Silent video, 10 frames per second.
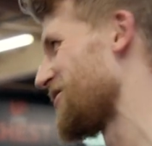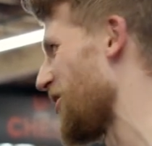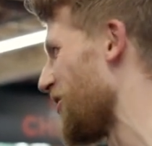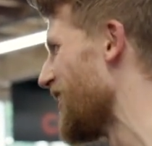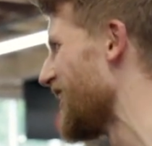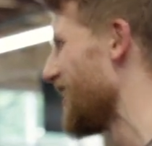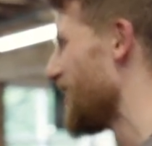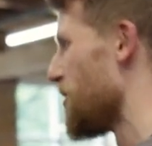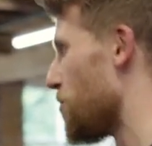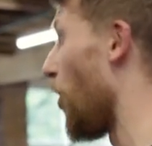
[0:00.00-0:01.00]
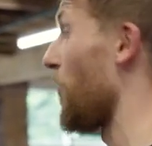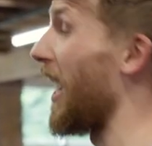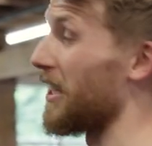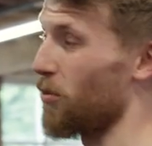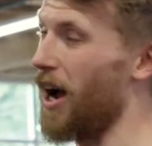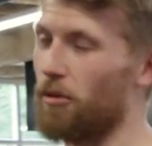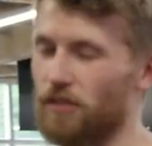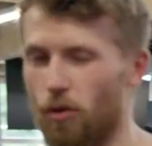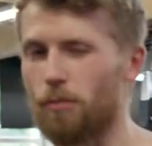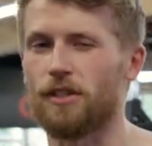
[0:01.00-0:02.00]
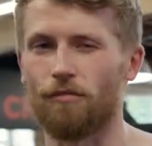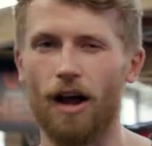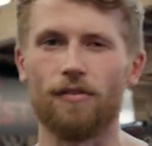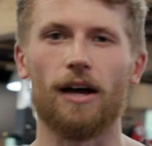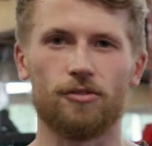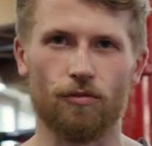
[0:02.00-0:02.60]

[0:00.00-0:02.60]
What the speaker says: So, but that is why we've swapped it around now,